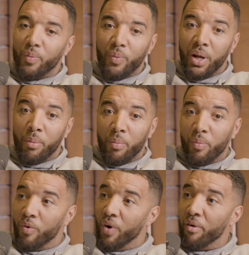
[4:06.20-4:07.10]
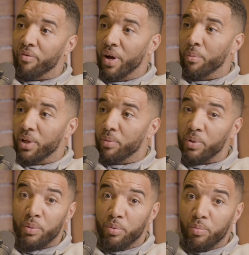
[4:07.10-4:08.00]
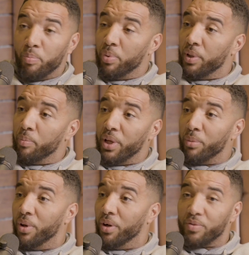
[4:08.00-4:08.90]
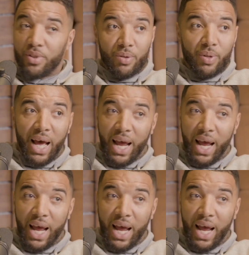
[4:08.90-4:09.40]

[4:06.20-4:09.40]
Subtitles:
when I'm around family, people pee me off, so